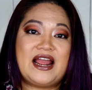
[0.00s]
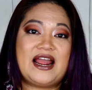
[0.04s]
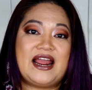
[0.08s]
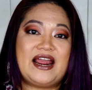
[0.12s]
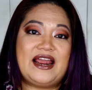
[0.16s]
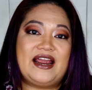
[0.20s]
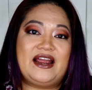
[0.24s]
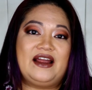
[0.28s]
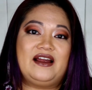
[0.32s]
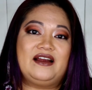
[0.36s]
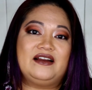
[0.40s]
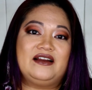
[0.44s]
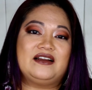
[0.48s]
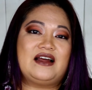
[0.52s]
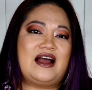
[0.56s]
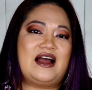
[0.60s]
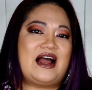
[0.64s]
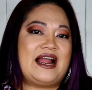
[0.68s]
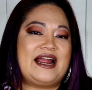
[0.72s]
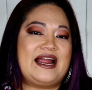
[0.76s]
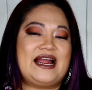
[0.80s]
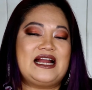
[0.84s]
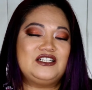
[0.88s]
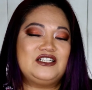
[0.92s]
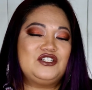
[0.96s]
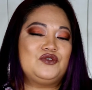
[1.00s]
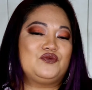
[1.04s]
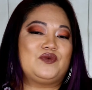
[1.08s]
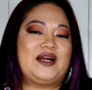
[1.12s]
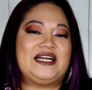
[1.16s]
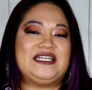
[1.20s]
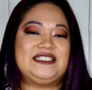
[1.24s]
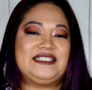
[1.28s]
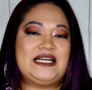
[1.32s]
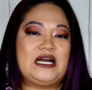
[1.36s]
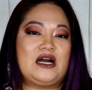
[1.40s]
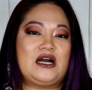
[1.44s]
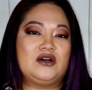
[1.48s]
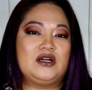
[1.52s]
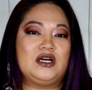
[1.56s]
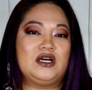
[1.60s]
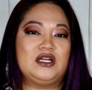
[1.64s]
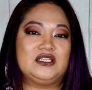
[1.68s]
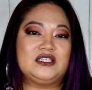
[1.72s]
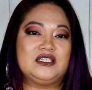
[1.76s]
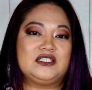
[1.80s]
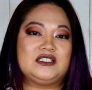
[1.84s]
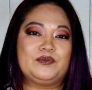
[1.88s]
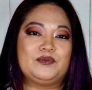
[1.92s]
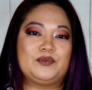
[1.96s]
and I had to write down a
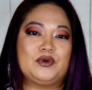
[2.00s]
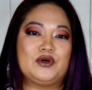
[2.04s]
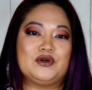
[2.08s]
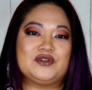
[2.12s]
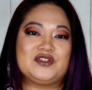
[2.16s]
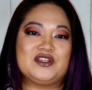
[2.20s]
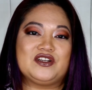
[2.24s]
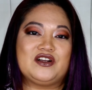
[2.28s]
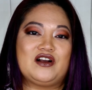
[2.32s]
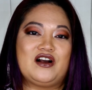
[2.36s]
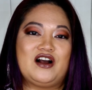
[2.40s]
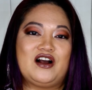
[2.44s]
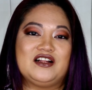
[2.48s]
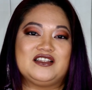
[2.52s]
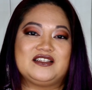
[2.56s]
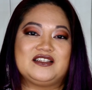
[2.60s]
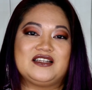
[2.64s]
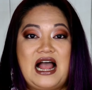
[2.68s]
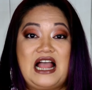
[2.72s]
list of pros and cons.